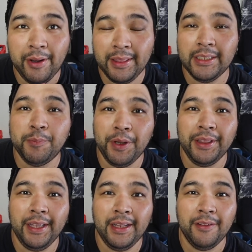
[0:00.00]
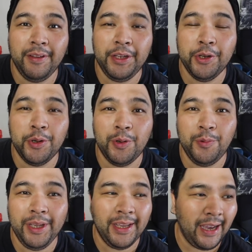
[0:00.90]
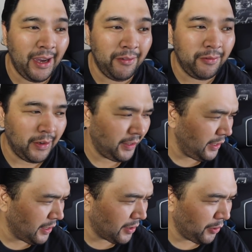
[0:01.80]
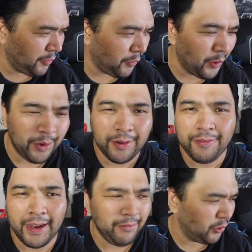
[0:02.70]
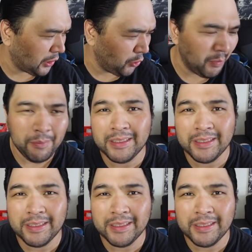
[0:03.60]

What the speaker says: At this point in the video, we have, I think, around 4 or 5 o tatlo ba?